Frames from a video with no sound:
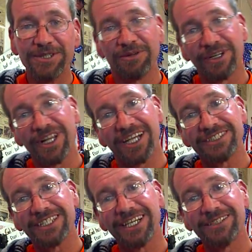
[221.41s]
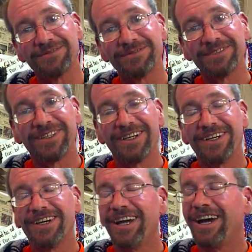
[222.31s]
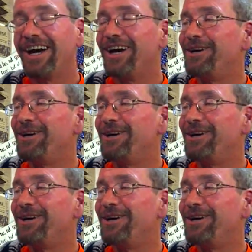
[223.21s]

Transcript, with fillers: Do you realize that?